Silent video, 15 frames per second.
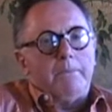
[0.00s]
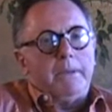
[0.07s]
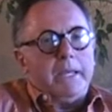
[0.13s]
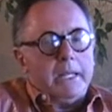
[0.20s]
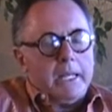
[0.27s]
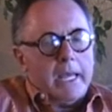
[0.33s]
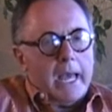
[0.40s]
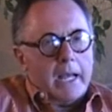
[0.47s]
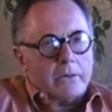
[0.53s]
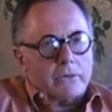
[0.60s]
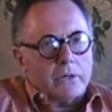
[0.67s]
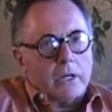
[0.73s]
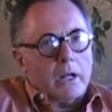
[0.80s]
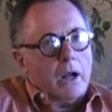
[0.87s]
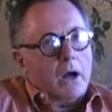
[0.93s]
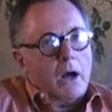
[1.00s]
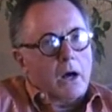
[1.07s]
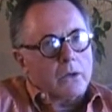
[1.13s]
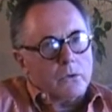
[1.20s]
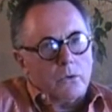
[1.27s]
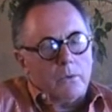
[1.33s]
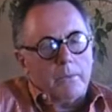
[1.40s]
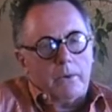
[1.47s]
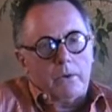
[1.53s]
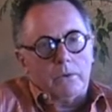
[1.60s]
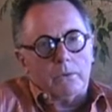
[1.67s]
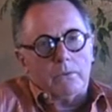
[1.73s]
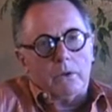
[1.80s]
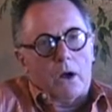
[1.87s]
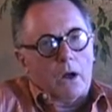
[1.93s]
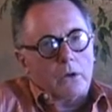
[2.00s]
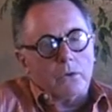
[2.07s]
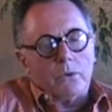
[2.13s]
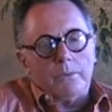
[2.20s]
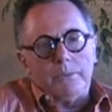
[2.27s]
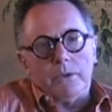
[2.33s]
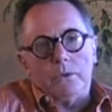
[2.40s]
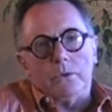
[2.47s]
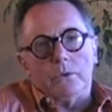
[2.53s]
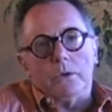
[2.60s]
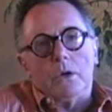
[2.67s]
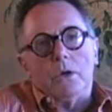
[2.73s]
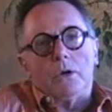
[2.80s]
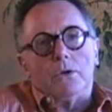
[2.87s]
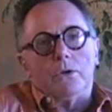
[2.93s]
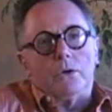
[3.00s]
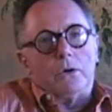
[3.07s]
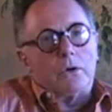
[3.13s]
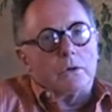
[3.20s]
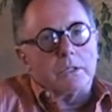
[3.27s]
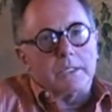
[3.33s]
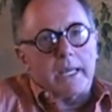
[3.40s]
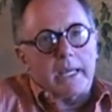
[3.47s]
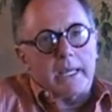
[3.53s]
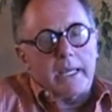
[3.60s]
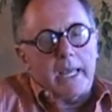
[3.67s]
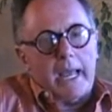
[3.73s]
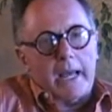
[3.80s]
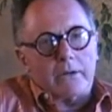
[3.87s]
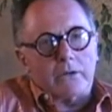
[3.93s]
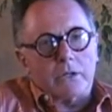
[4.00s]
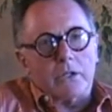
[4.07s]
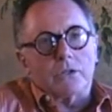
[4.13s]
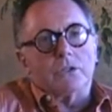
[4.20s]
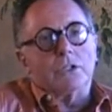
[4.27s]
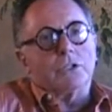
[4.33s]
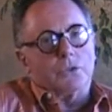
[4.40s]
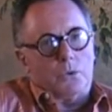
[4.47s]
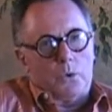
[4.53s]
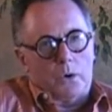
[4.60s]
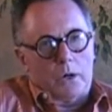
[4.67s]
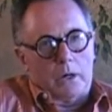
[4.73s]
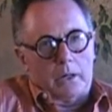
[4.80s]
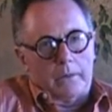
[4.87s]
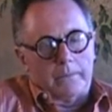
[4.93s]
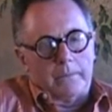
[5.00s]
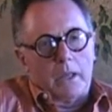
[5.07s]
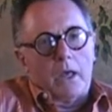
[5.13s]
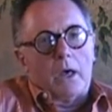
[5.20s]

Pediatric autoimmune, autoimmune neuropsychiatric disorder